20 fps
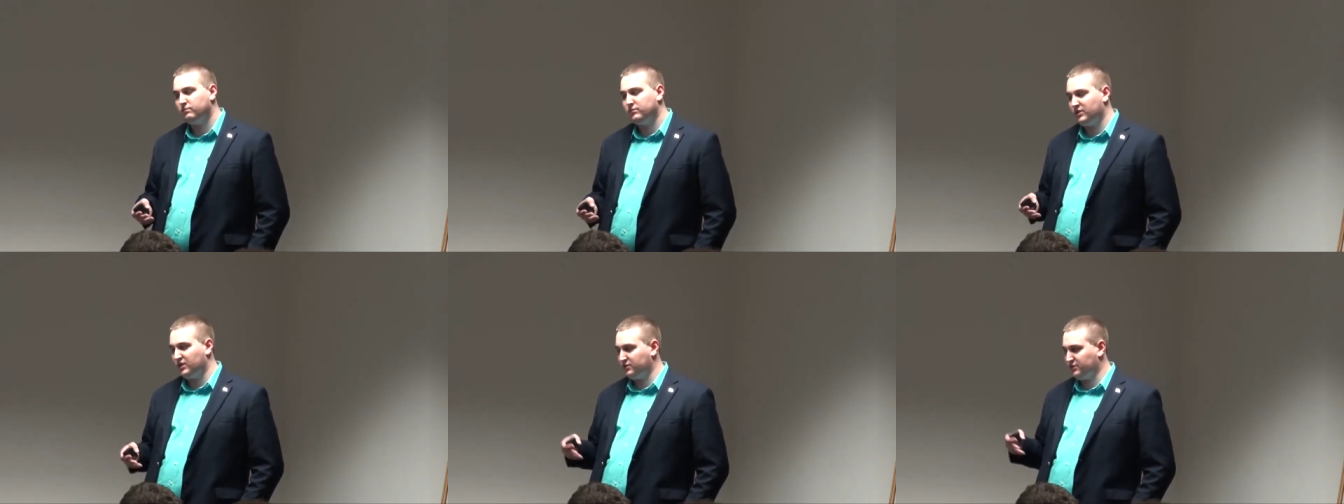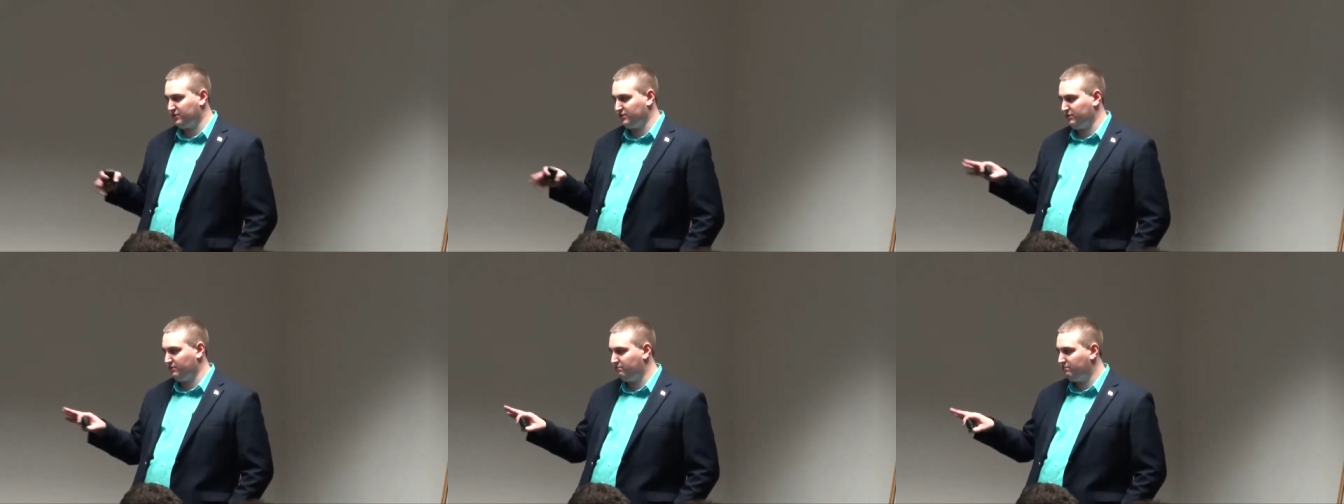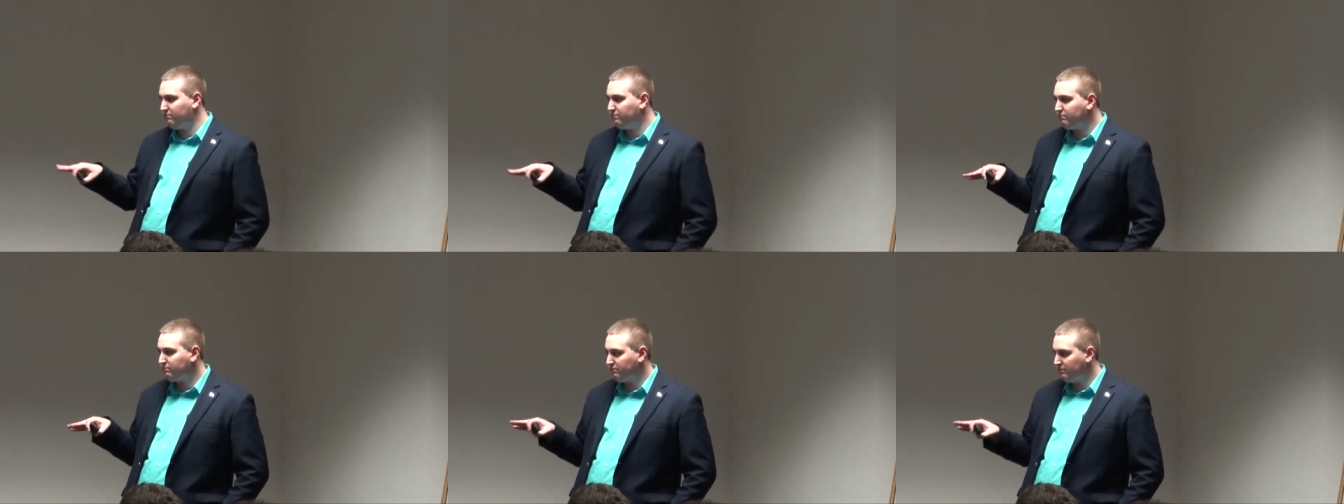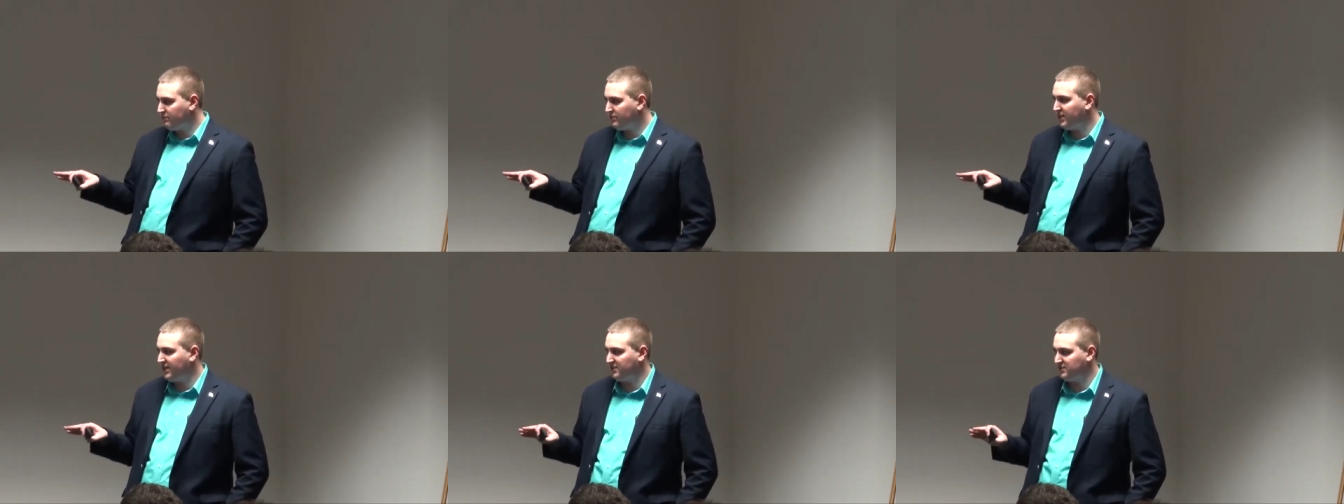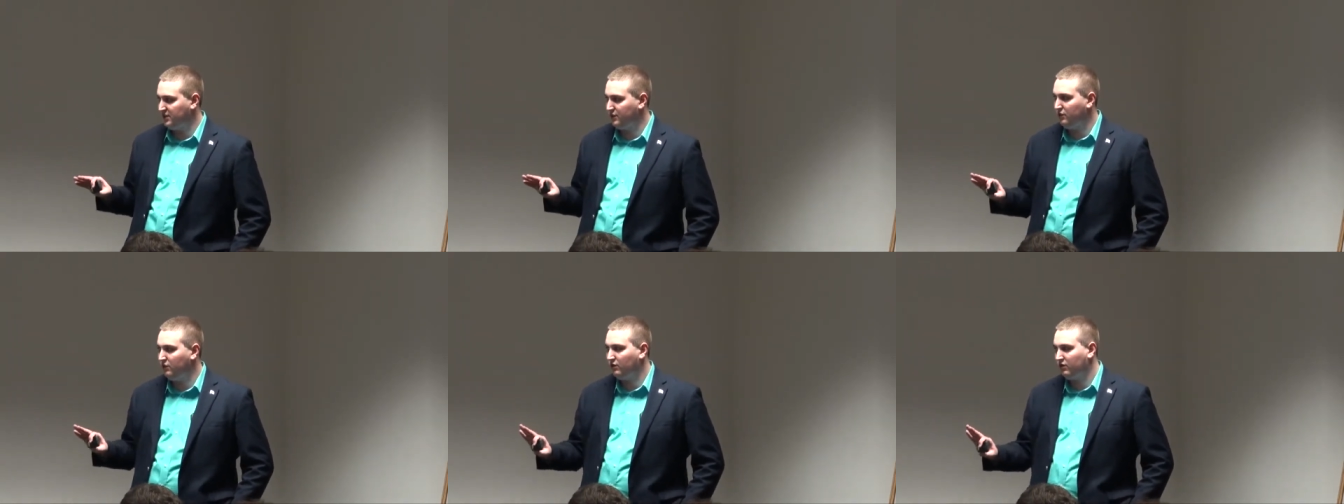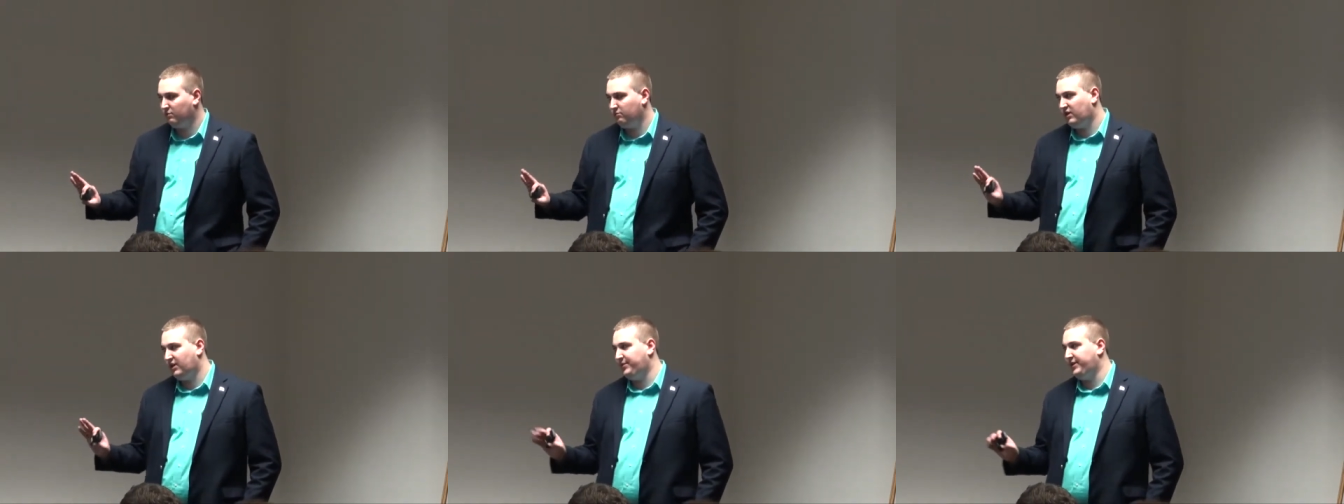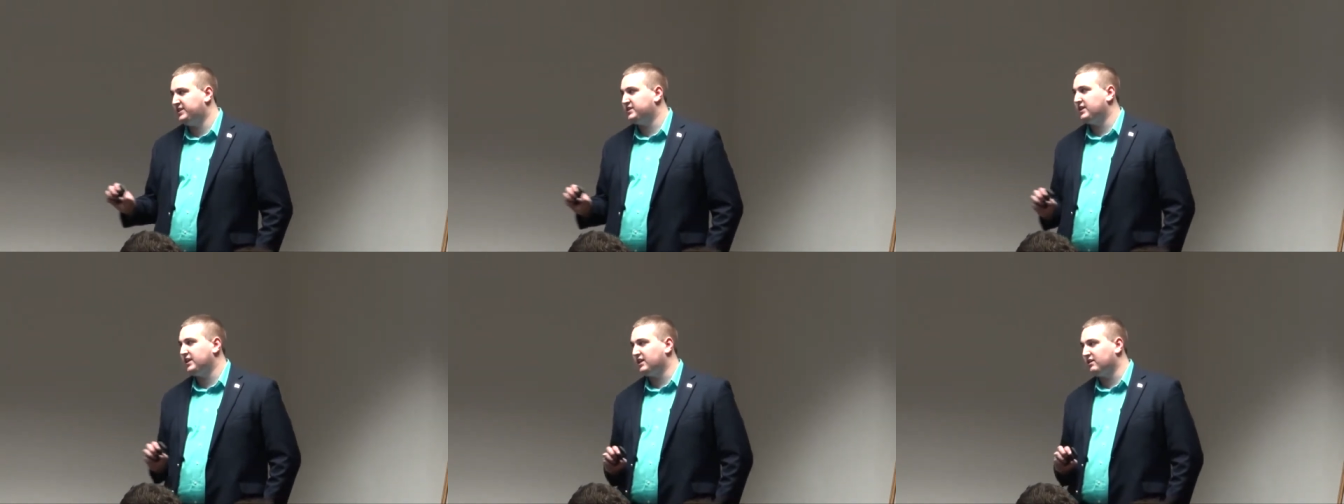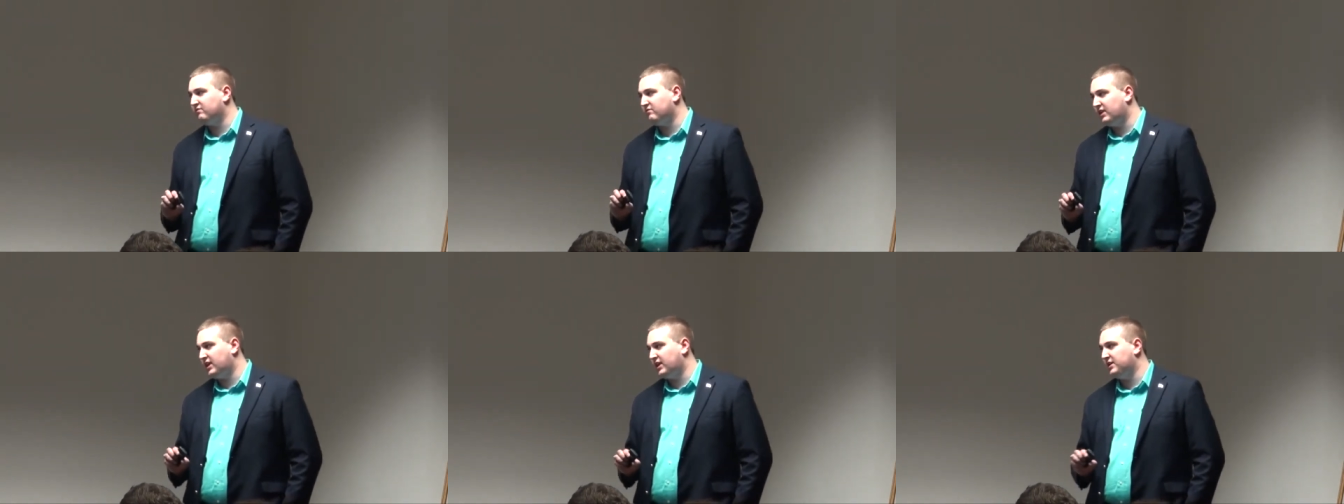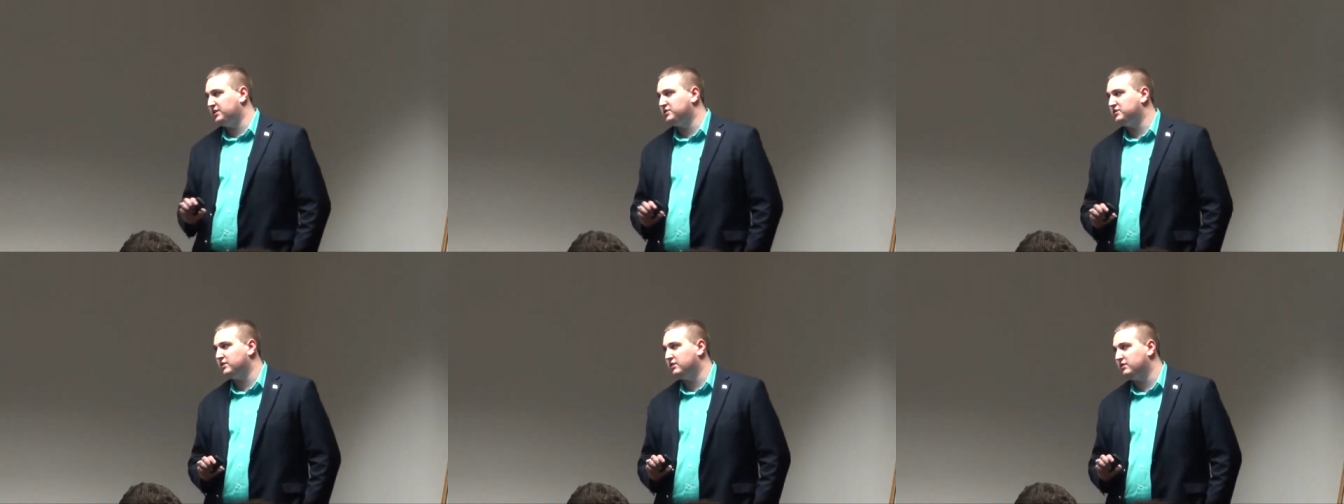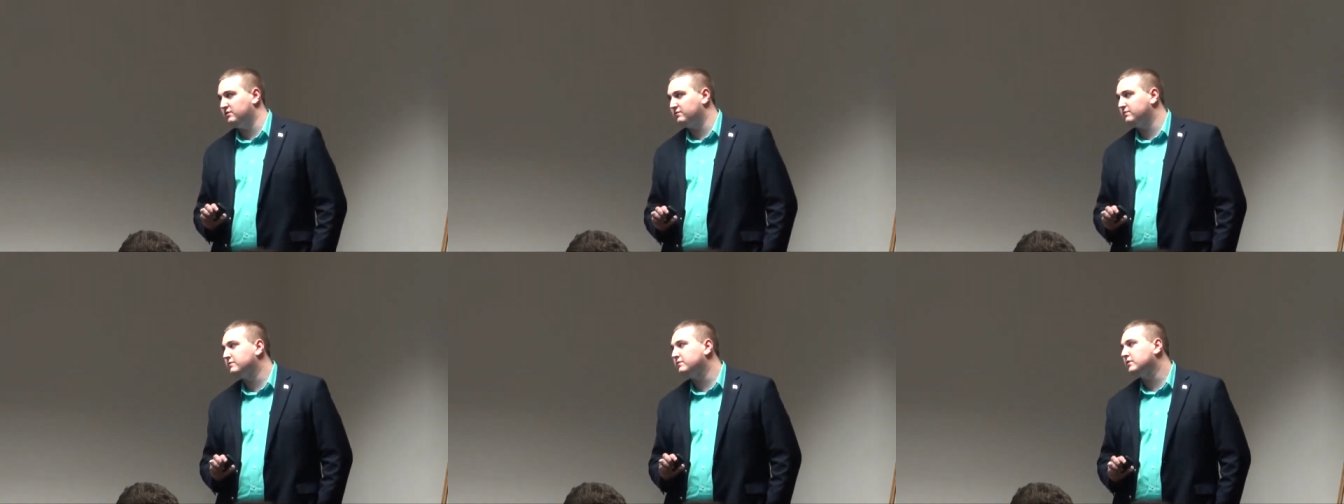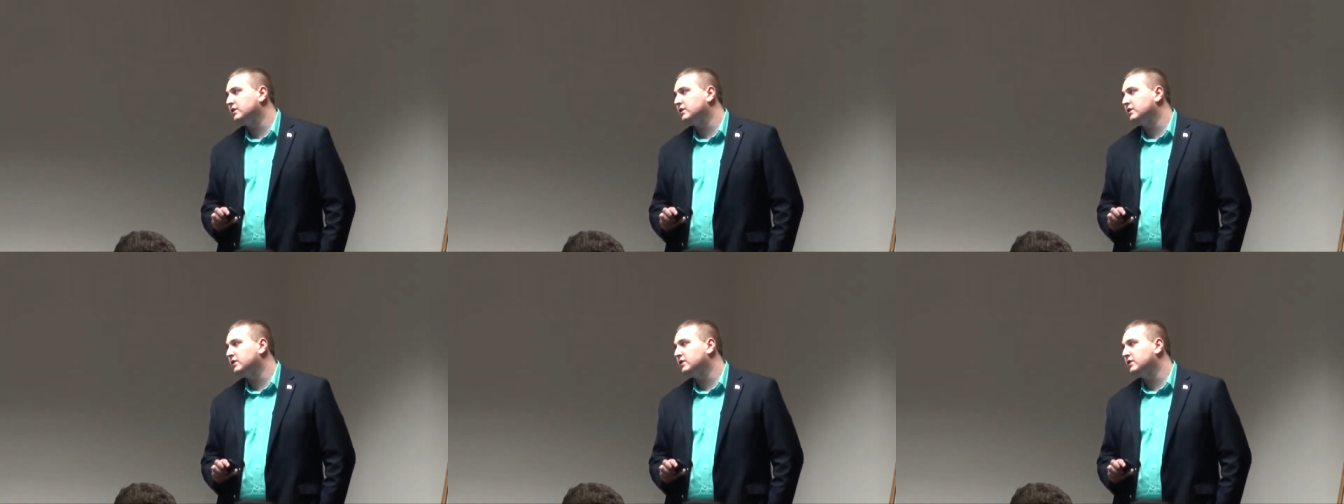those are things that you can maybe take advantage of.